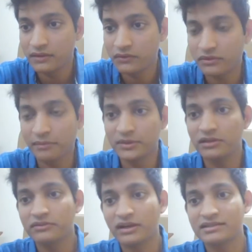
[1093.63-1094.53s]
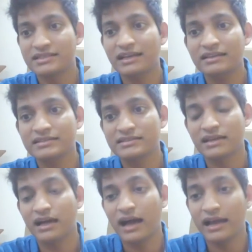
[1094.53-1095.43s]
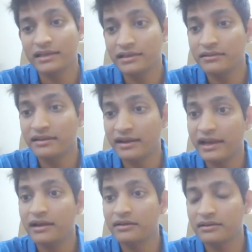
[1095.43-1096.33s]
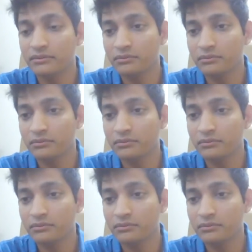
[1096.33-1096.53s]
Something you have to understand is I trade